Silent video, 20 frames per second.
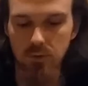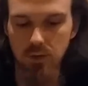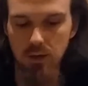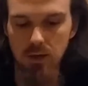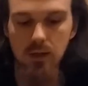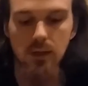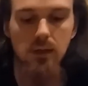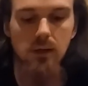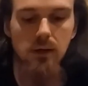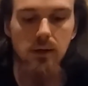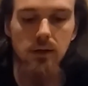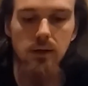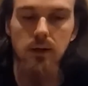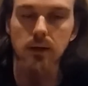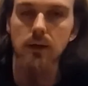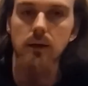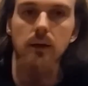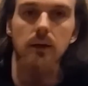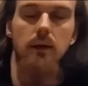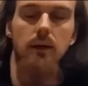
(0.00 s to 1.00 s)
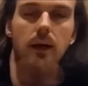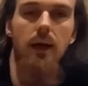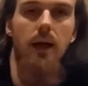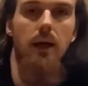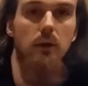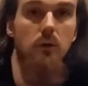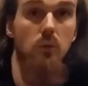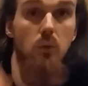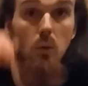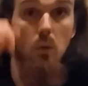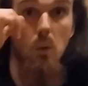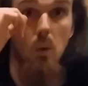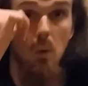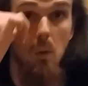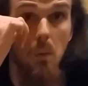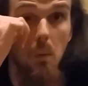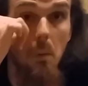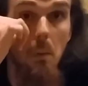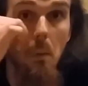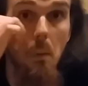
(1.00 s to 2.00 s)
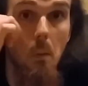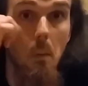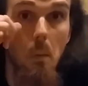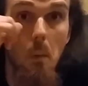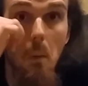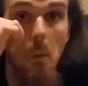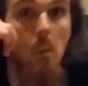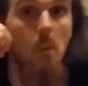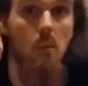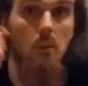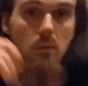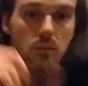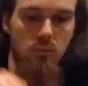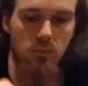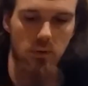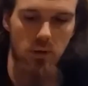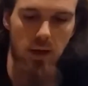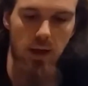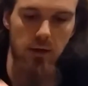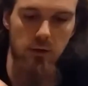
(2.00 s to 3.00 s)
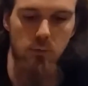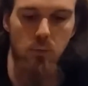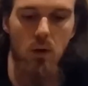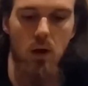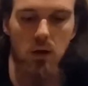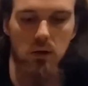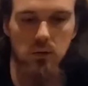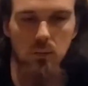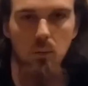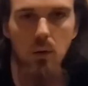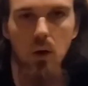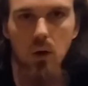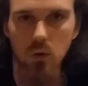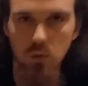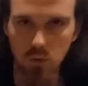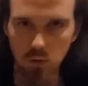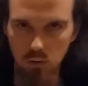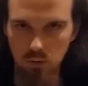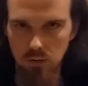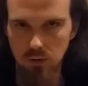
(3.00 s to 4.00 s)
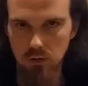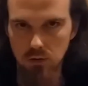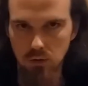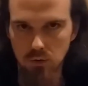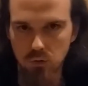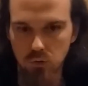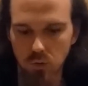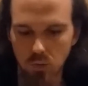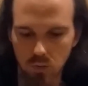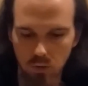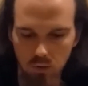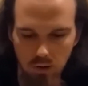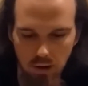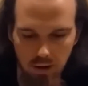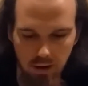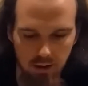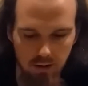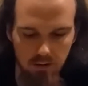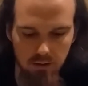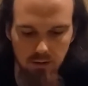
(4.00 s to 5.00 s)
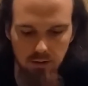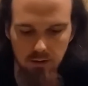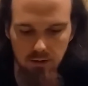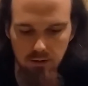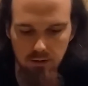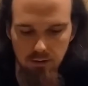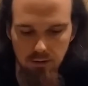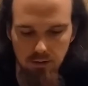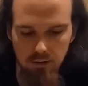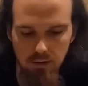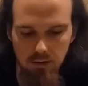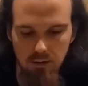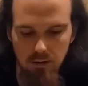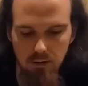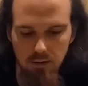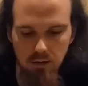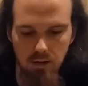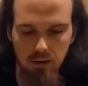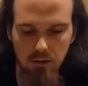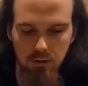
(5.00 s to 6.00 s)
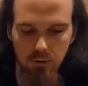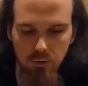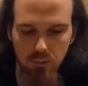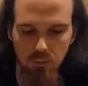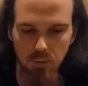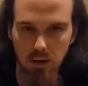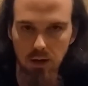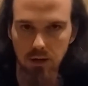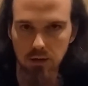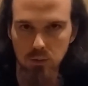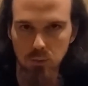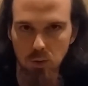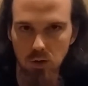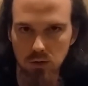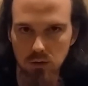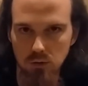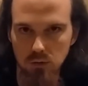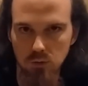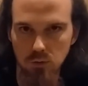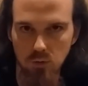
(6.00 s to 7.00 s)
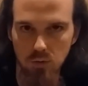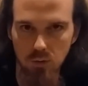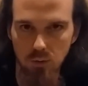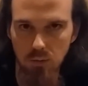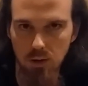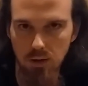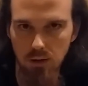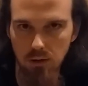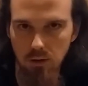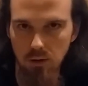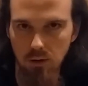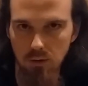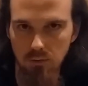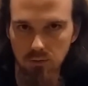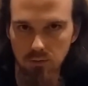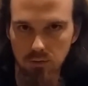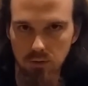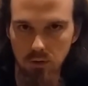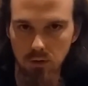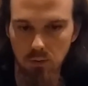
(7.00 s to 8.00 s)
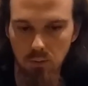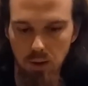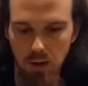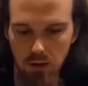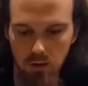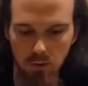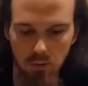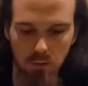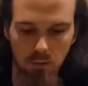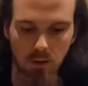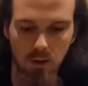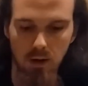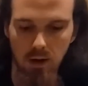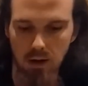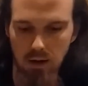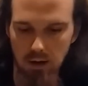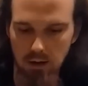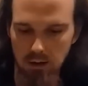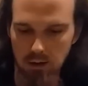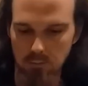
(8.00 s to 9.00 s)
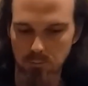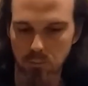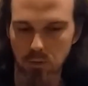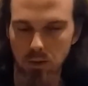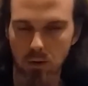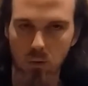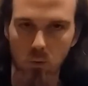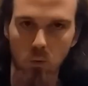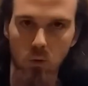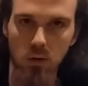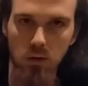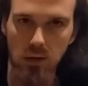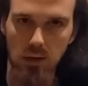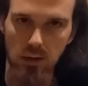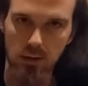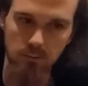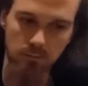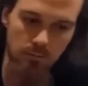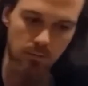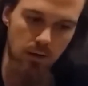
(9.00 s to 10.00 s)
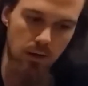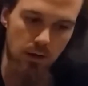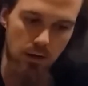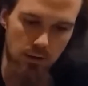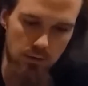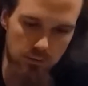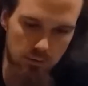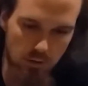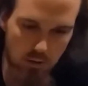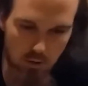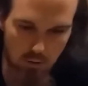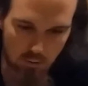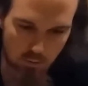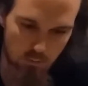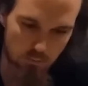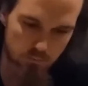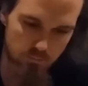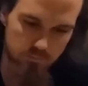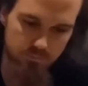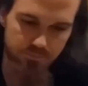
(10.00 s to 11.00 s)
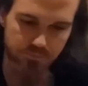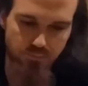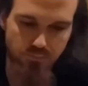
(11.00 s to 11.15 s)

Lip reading: of the actual Xbox mode on this controller, and I turned my Xbox controller back off, turned it back on, and I got player 1 again. So